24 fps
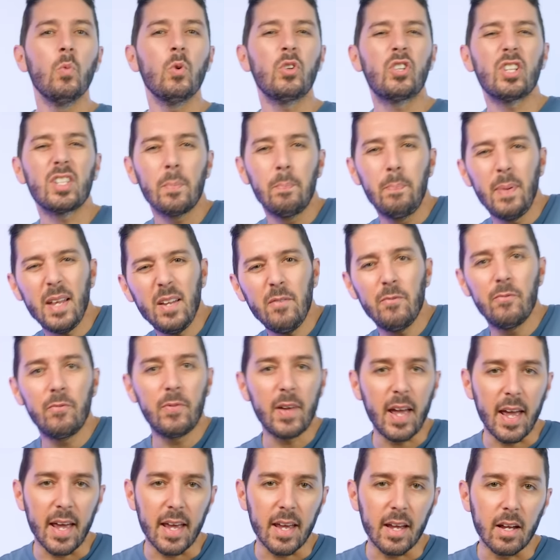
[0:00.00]
which is a bit
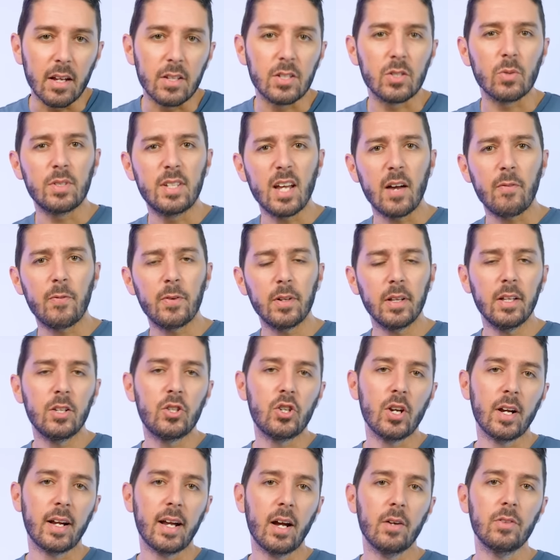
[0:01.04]
vague, so definitely
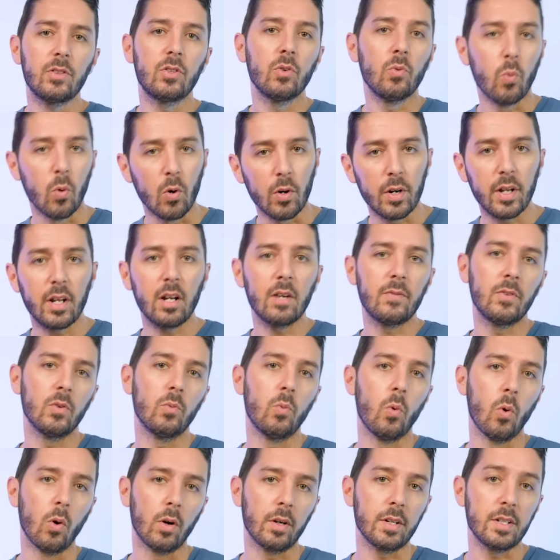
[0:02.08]
check out the wording of the
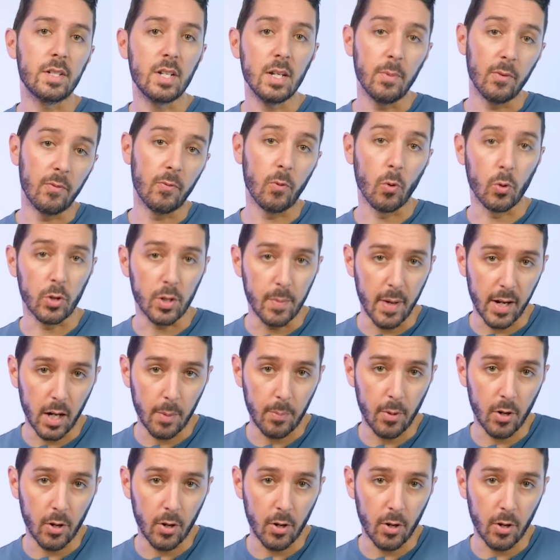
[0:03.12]
warranty before you make a